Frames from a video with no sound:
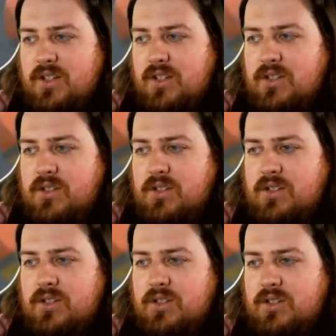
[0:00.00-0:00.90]

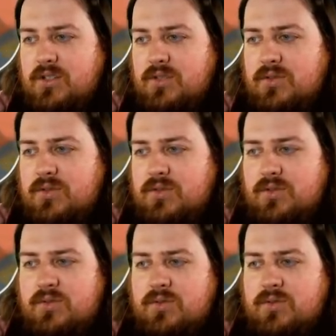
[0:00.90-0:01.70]
No one is speaking in this clip.